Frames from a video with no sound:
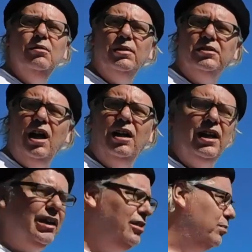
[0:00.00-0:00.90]
but it's all
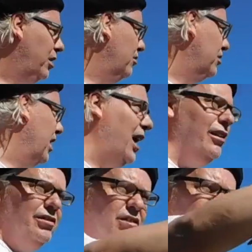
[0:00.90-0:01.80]
locked up, closed
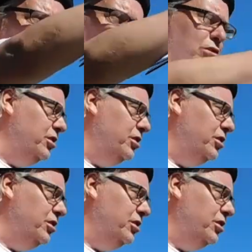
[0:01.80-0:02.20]
down, and there's another one